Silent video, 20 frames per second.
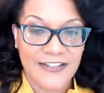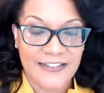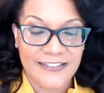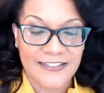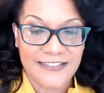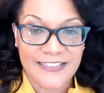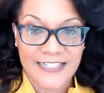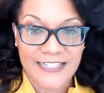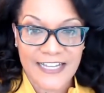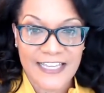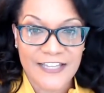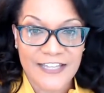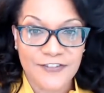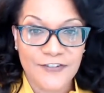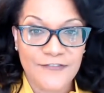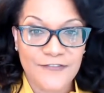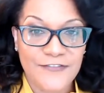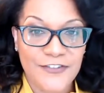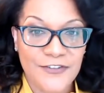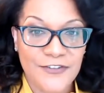
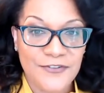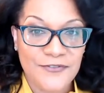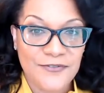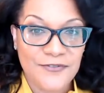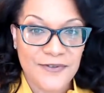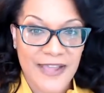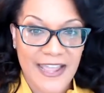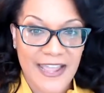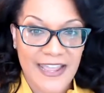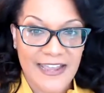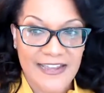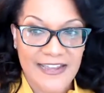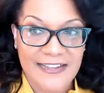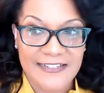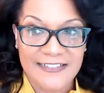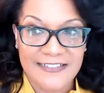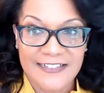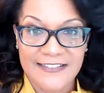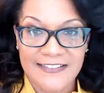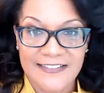interview and